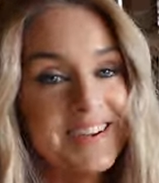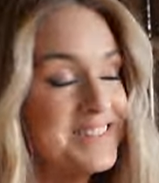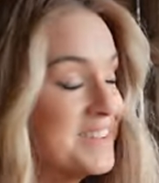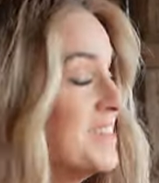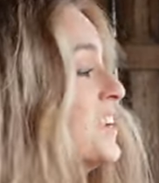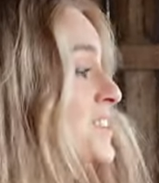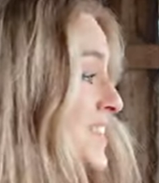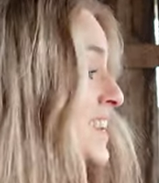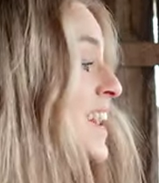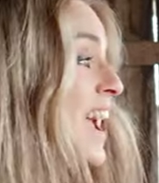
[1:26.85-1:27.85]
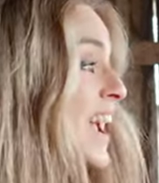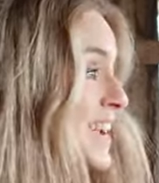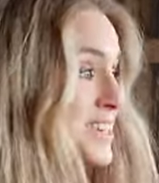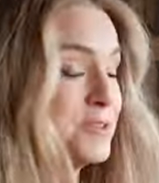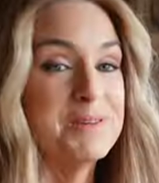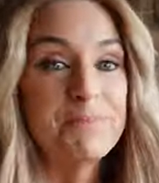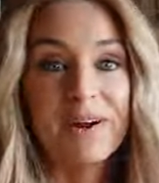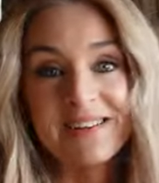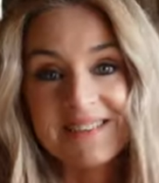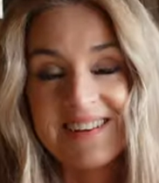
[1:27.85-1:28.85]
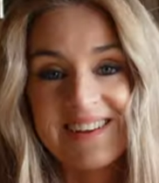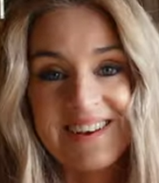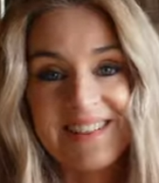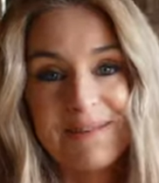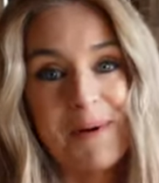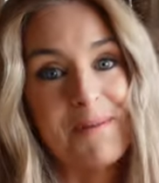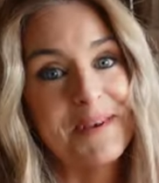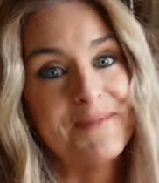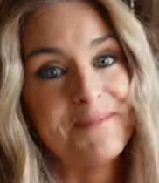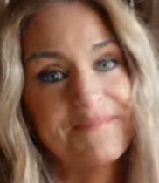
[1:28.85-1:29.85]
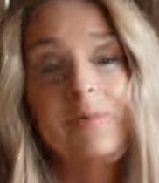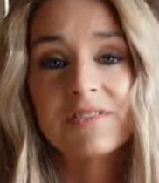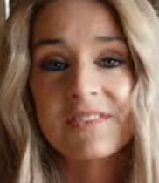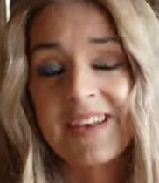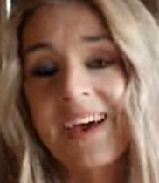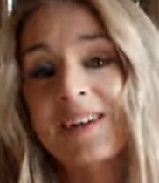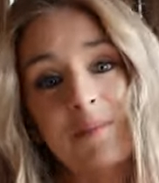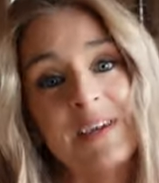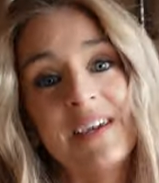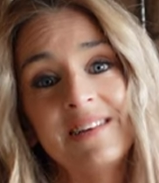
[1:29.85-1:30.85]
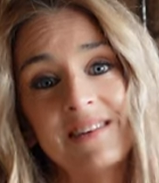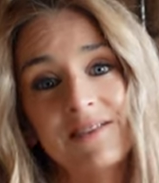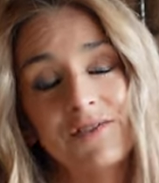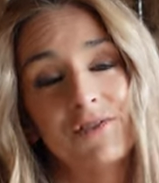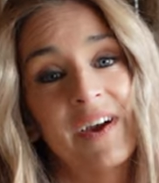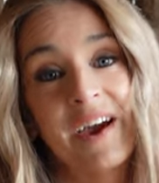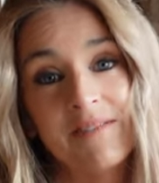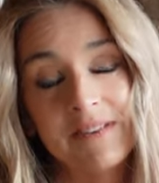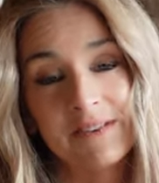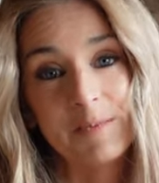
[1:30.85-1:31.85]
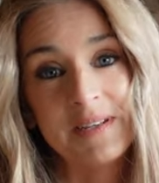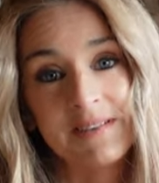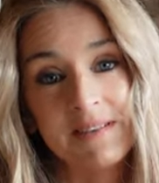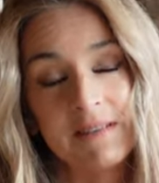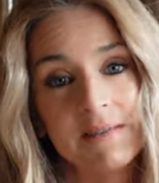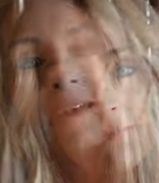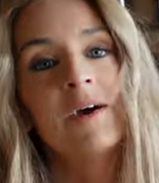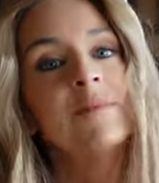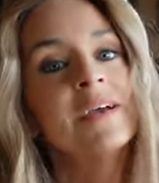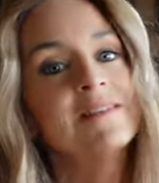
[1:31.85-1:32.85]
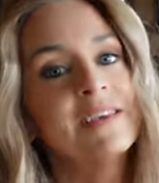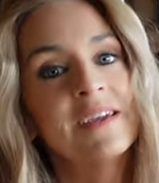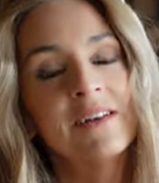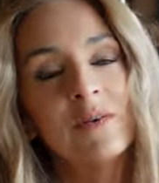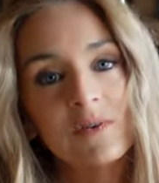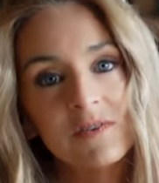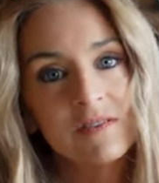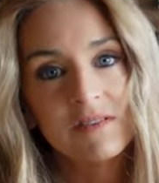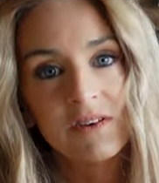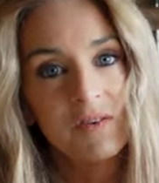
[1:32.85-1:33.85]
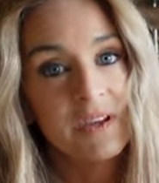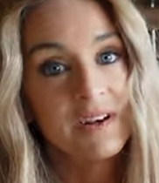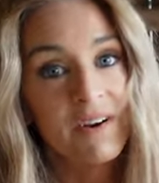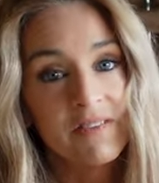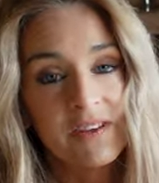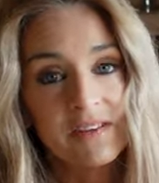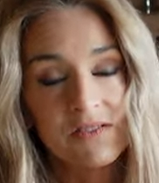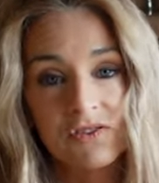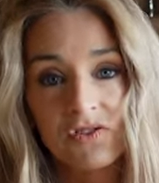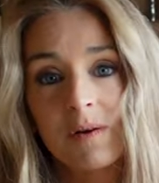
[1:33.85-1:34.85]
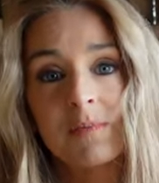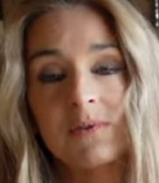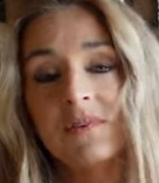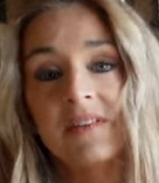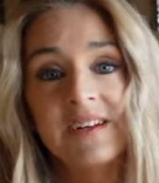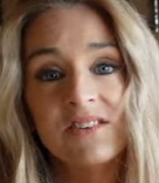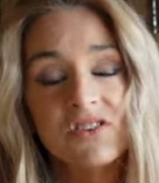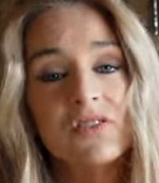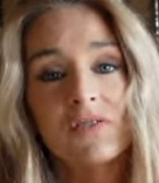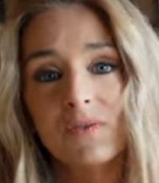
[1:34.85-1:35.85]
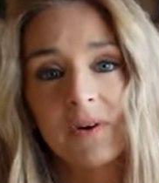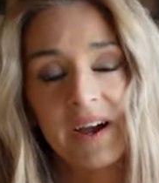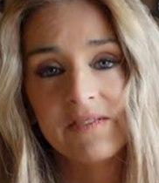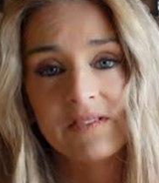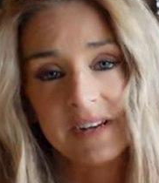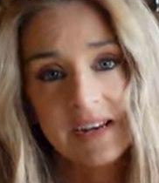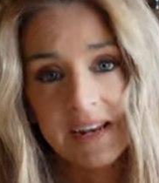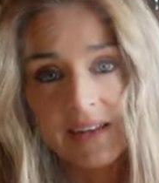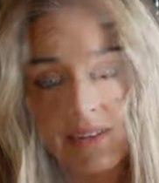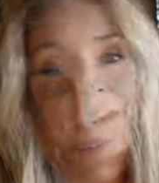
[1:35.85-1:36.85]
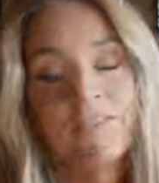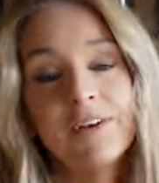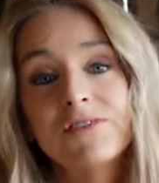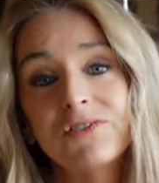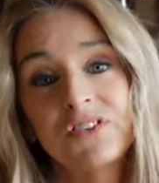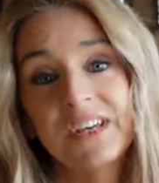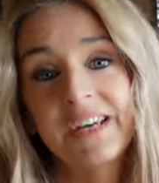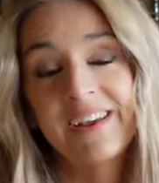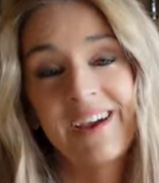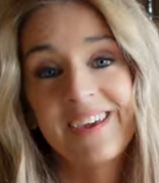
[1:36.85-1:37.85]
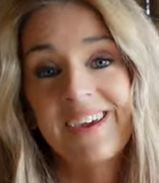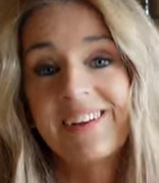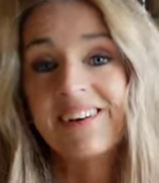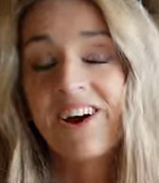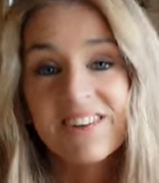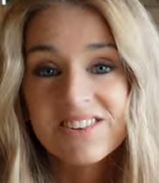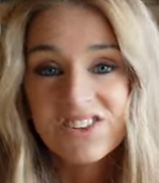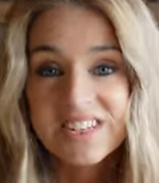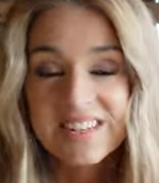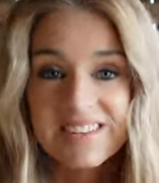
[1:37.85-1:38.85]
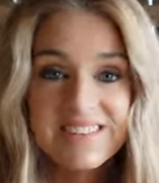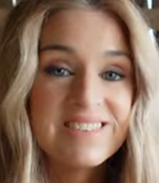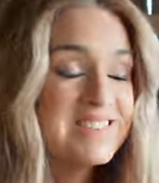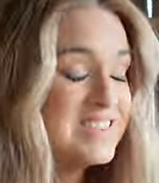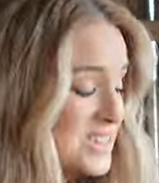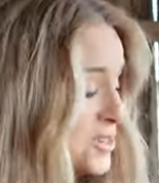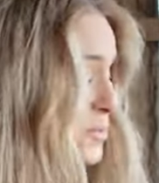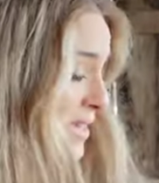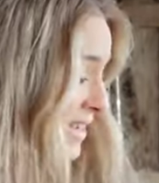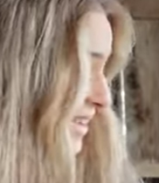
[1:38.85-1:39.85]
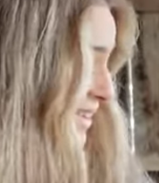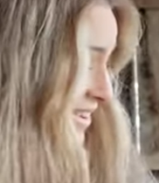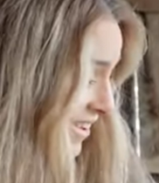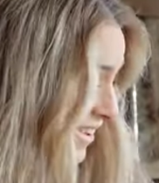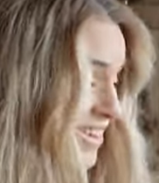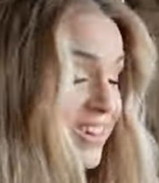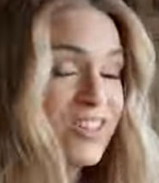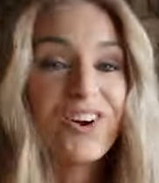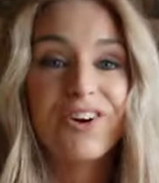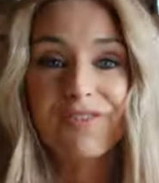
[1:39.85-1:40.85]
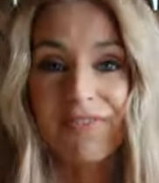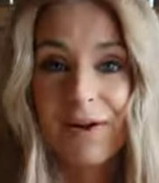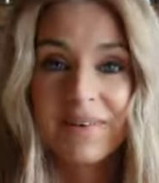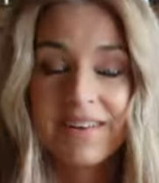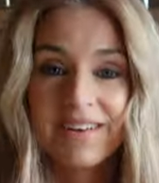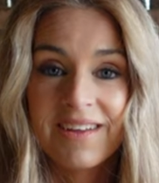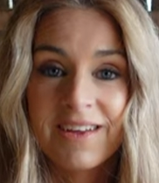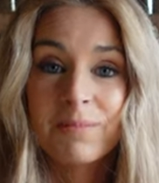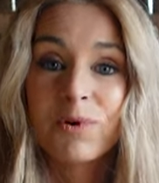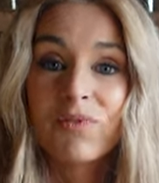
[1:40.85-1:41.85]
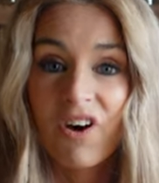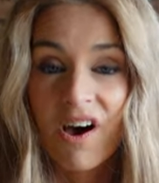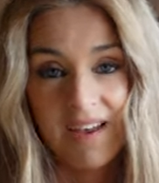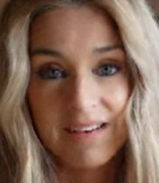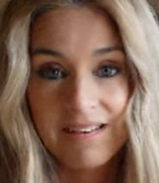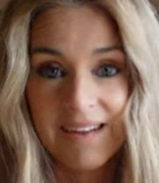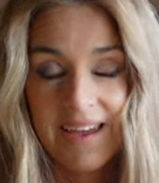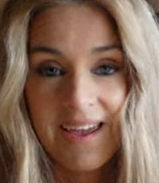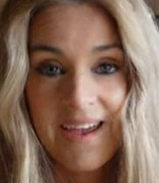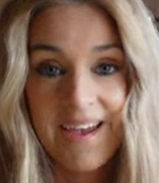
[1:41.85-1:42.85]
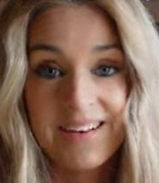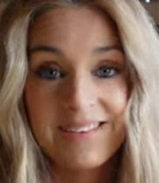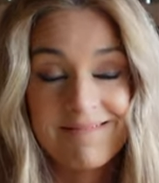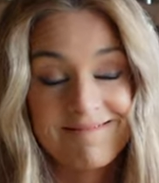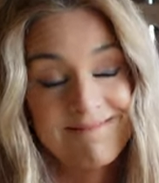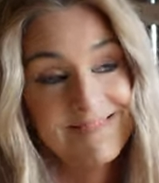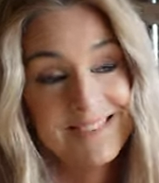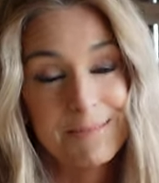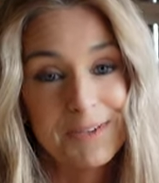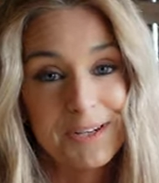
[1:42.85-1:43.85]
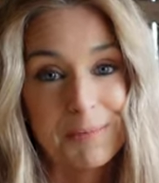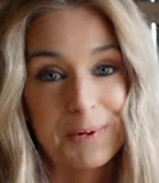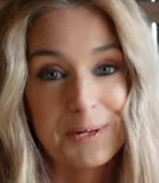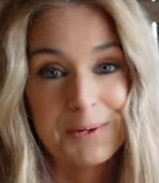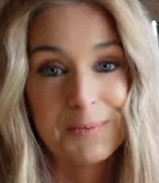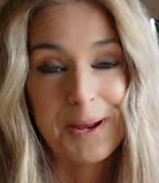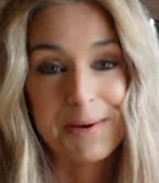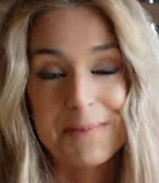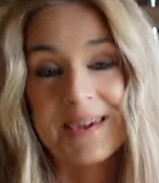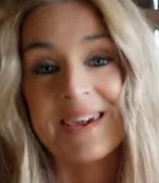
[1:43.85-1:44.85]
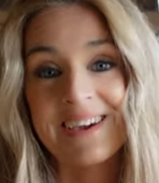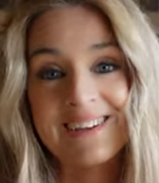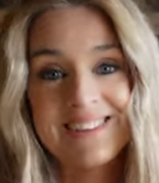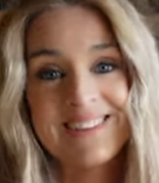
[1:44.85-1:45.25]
It's in their DNA to be present and in the moment. Horses had to be to survive as a species. Now, I'm not saying horses don't get nervous or troubled. They do. I've seen it. I've also seen how they acknowledge it, deal with it, learn from it, and move on. And seems like a pretty good way to be.